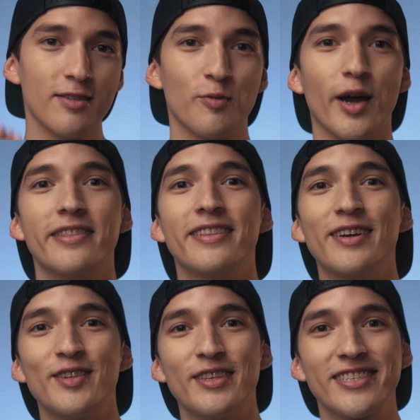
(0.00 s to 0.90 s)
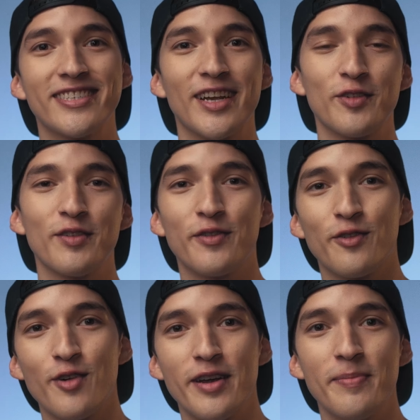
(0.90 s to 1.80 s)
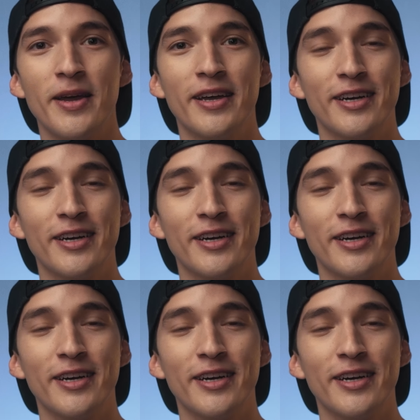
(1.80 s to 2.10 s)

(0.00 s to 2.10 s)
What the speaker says: right there in the center of the frame,